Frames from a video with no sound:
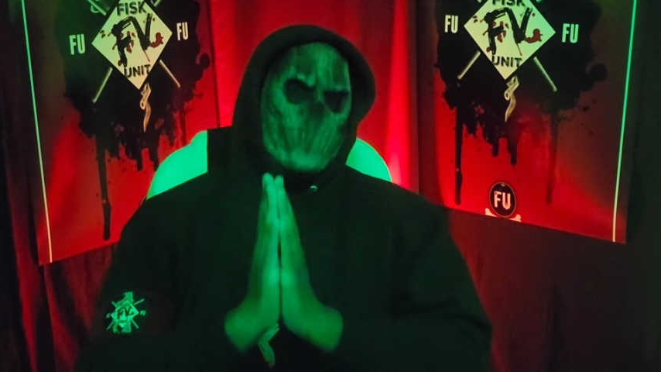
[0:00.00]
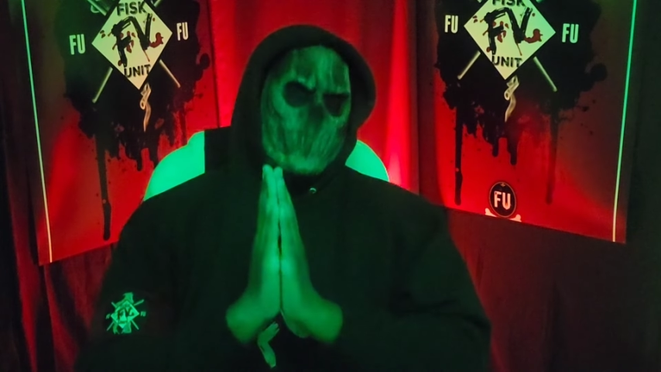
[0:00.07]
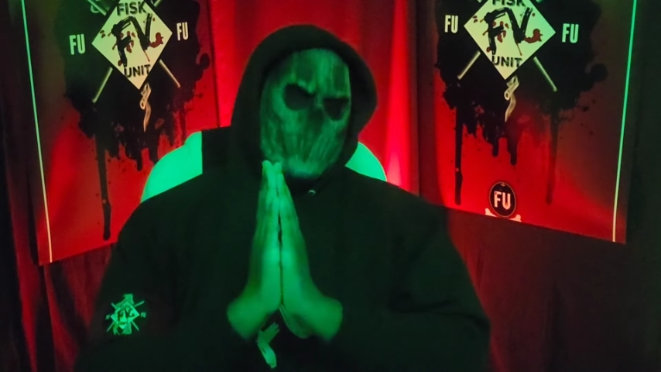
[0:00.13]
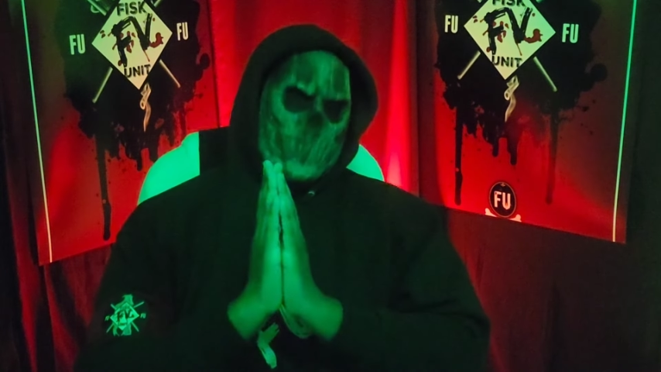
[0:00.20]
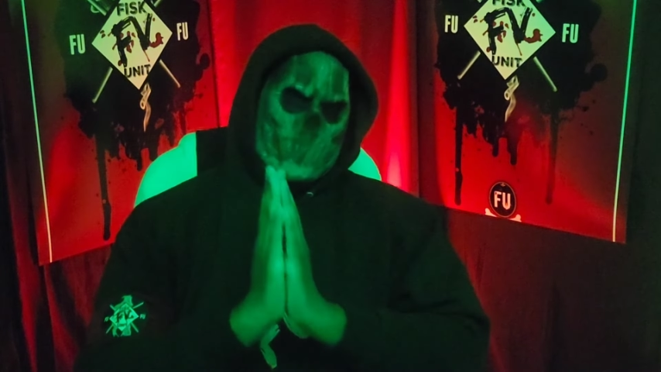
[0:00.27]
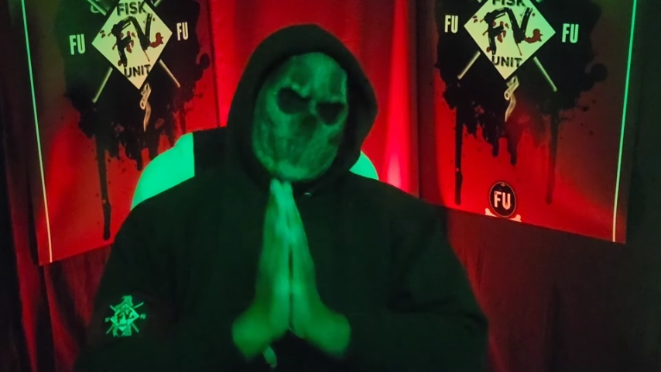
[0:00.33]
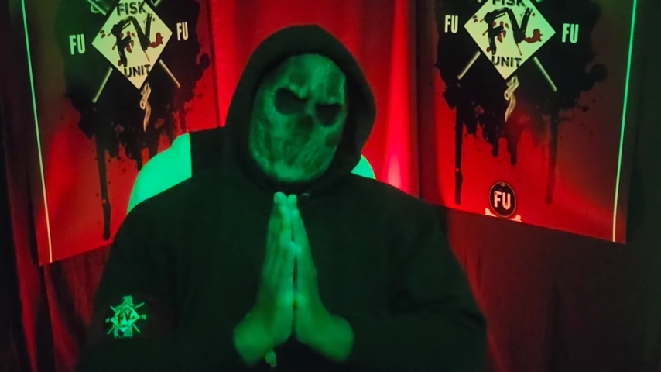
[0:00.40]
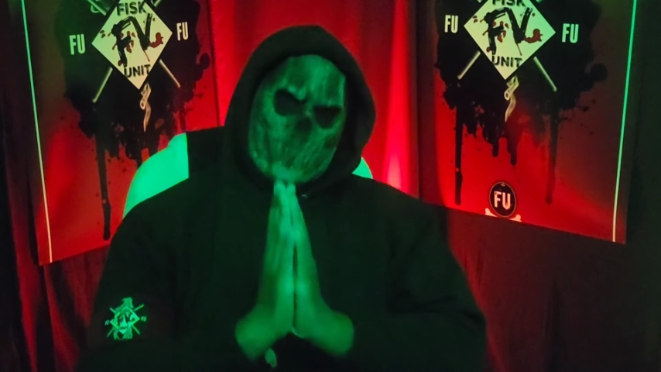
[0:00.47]

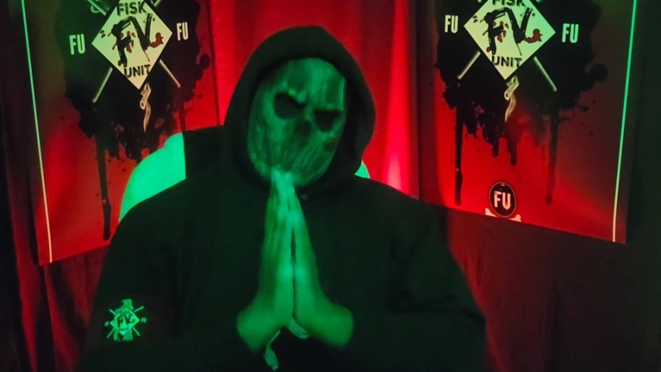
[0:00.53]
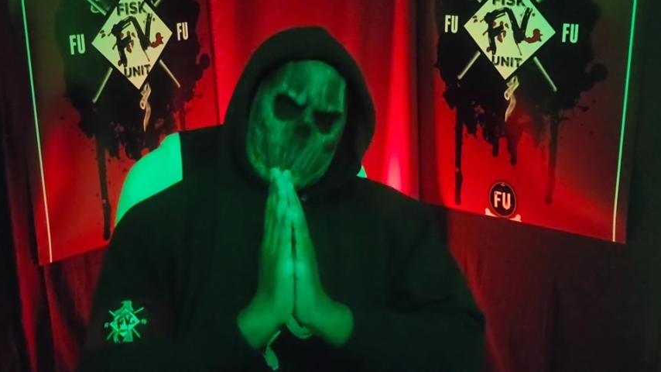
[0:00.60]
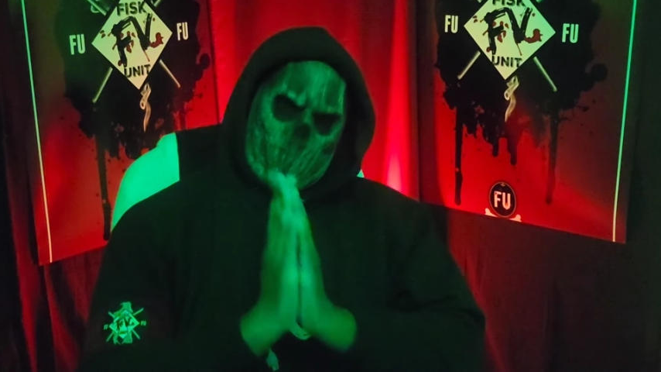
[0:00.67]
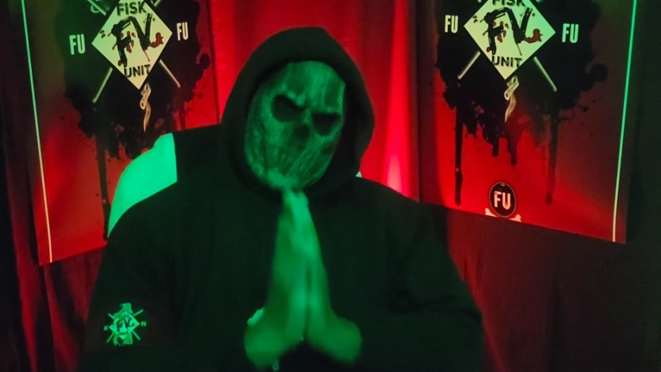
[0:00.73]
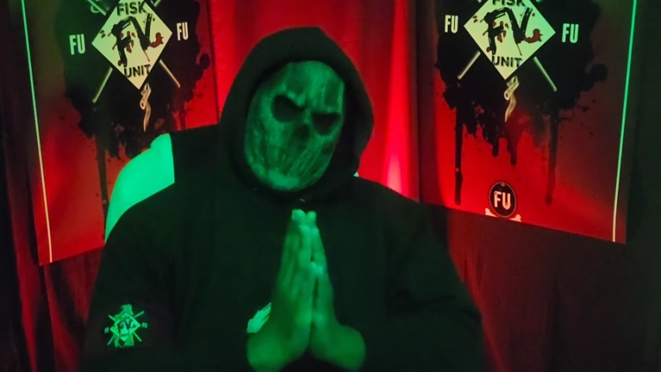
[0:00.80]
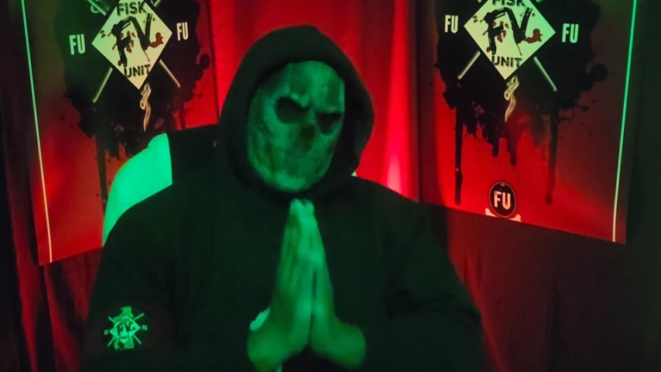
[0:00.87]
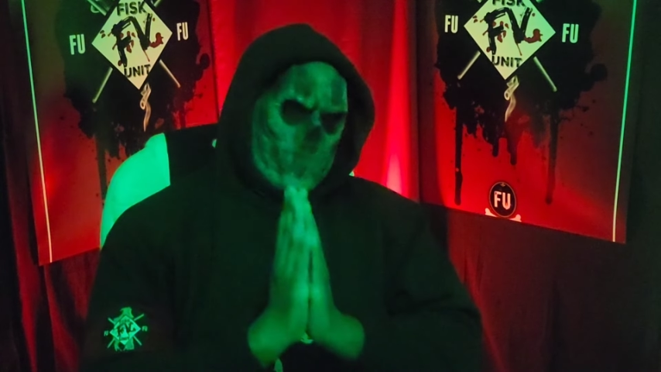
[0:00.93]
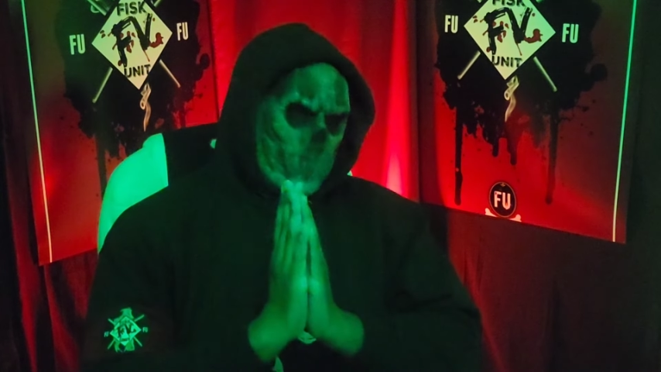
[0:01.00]
I'm
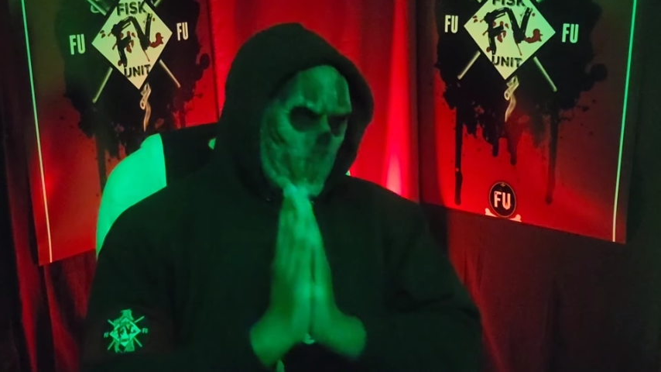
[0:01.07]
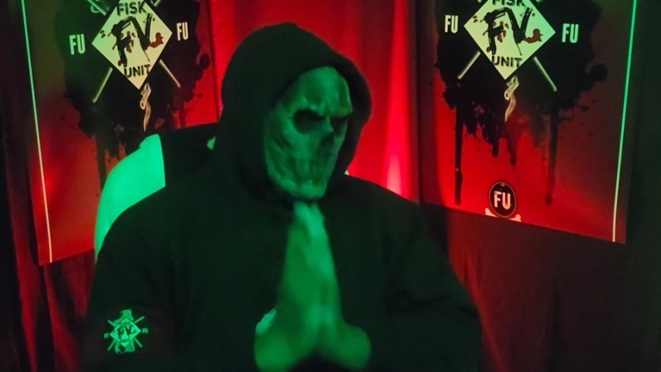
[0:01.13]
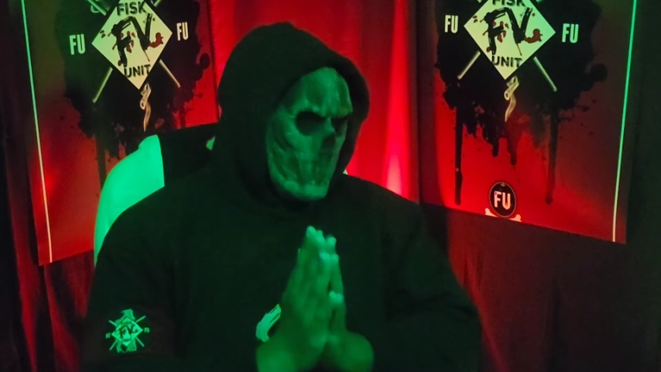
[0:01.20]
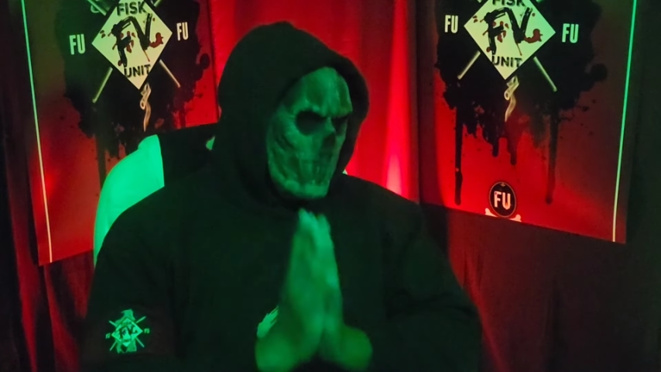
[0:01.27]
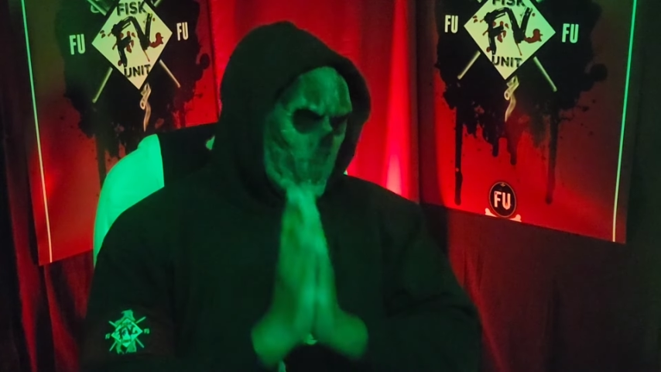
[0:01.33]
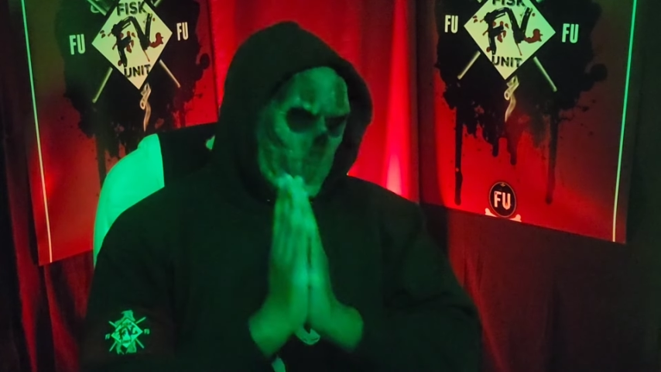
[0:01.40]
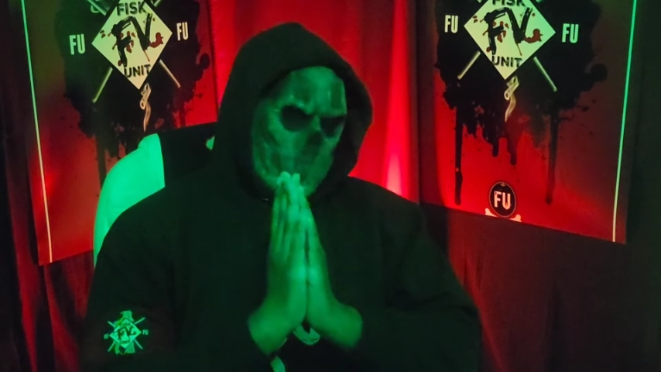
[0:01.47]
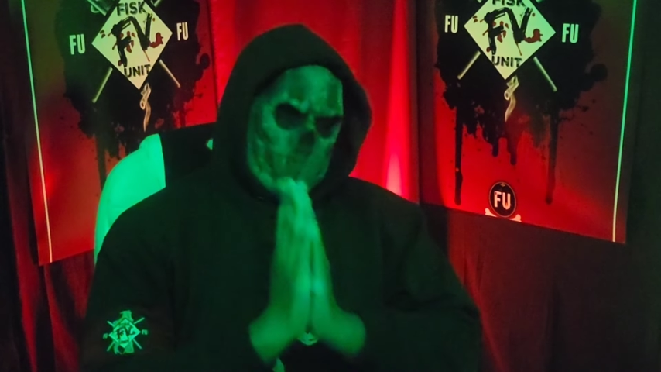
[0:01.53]
just
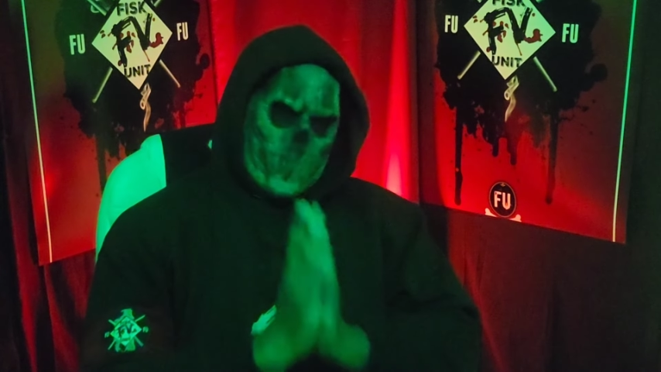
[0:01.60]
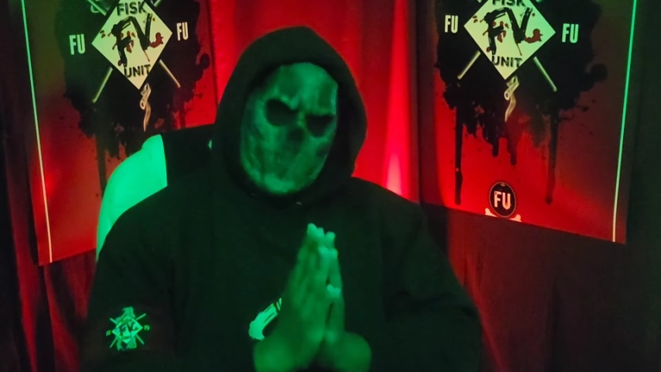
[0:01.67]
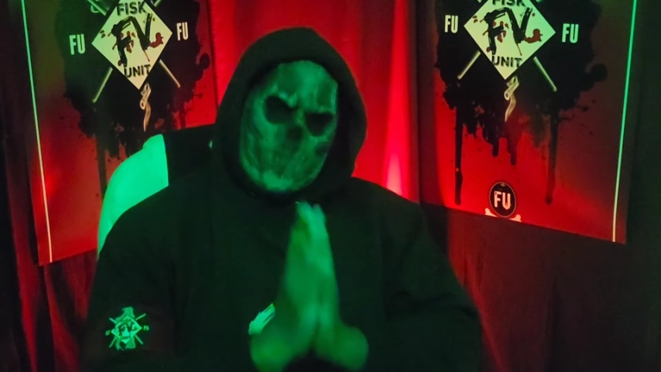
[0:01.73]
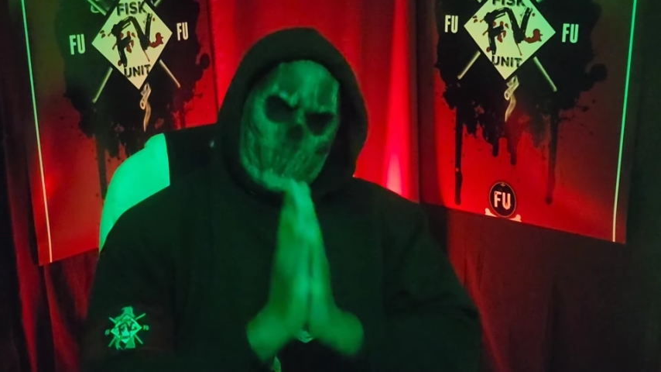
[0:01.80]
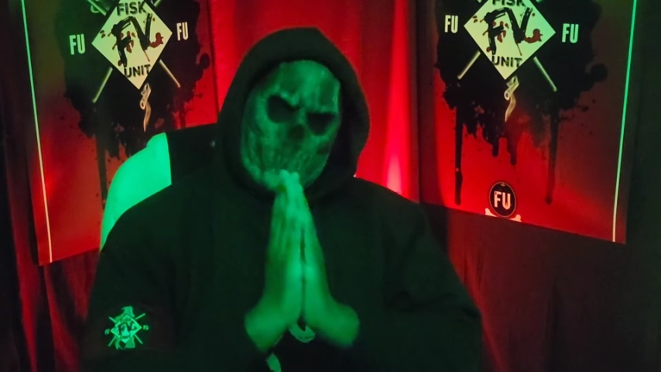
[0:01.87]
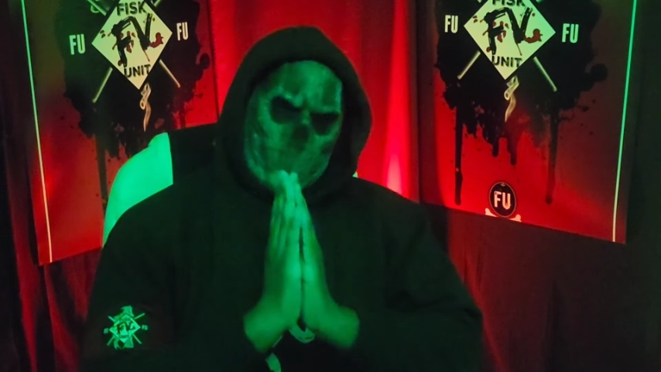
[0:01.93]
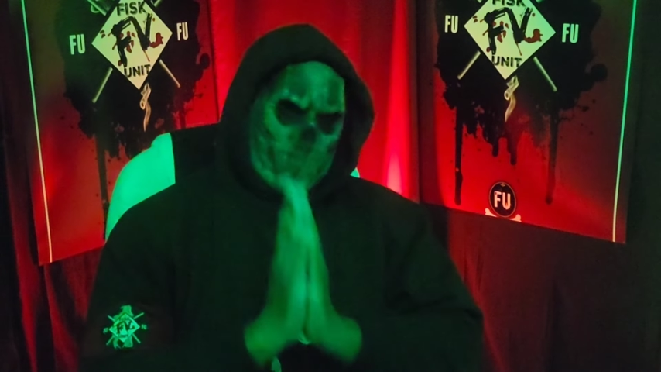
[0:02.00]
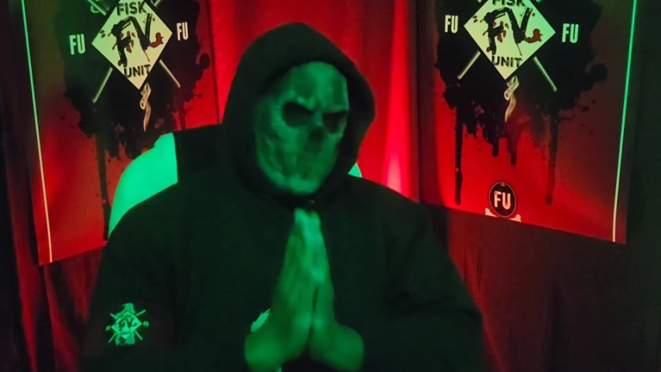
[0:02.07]
not
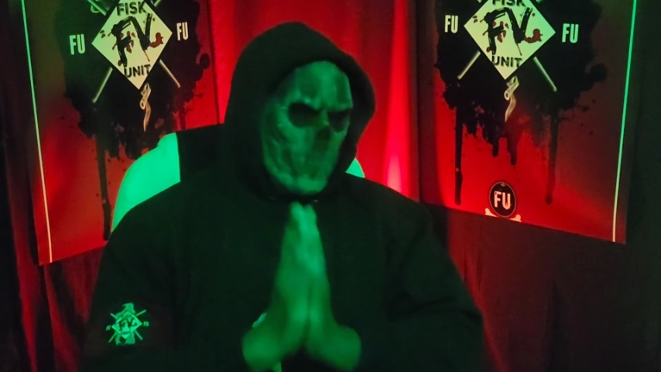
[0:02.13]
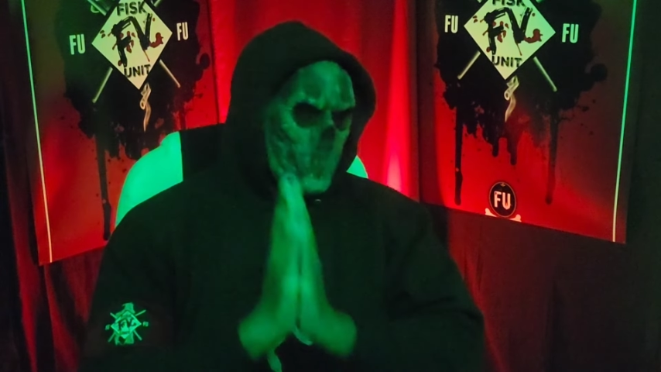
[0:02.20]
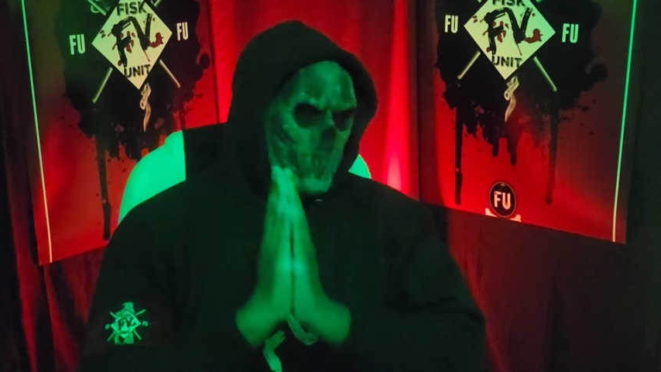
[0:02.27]
sold